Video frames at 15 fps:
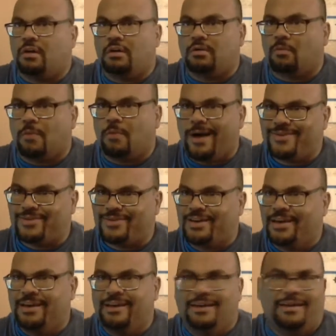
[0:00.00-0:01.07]
Otherwise,
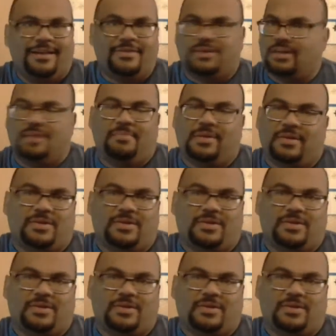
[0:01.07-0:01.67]
it's going to be the